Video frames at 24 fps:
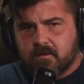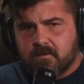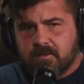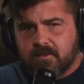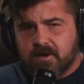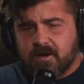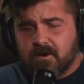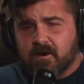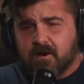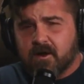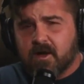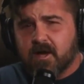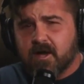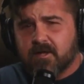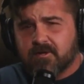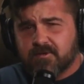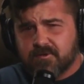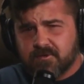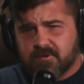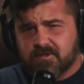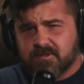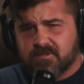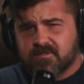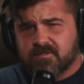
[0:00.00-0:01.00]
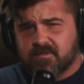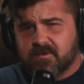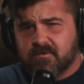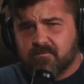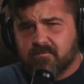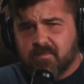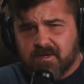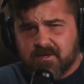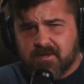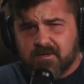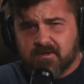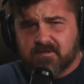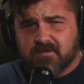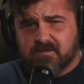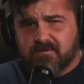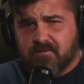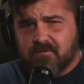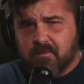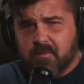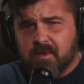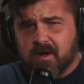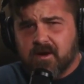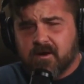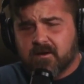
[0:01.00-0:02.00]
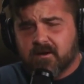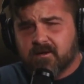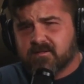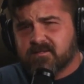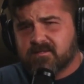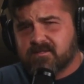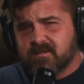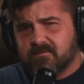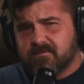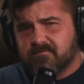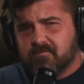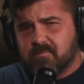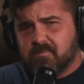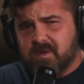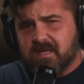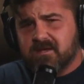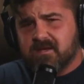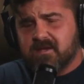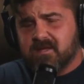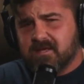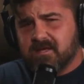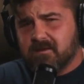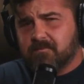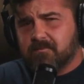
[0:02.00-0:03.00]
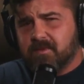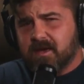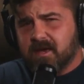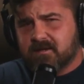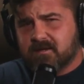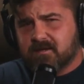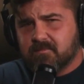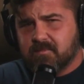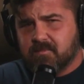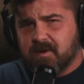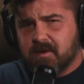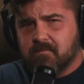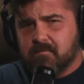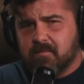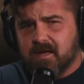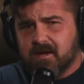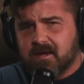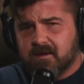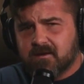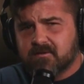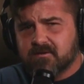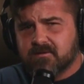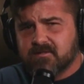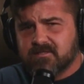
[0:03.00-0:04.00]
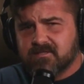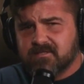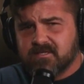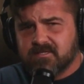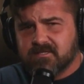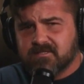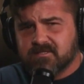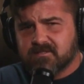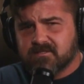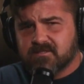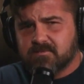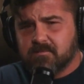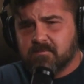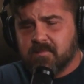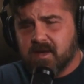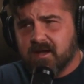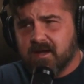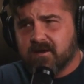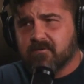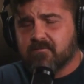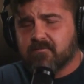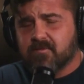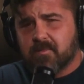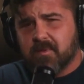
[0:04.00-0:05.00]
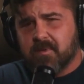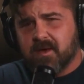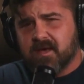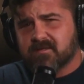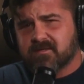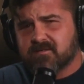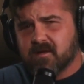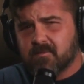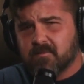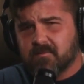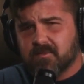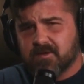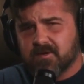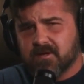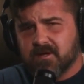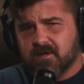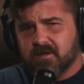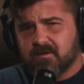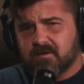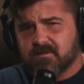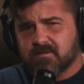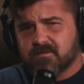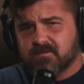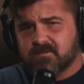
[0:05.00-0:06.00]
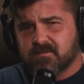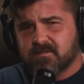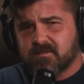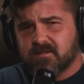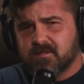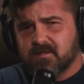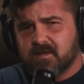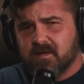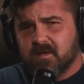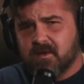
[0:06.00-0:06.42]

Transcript: There are hundreds of millions of Americans that have been impacted by medical decisions made over the past couple of years.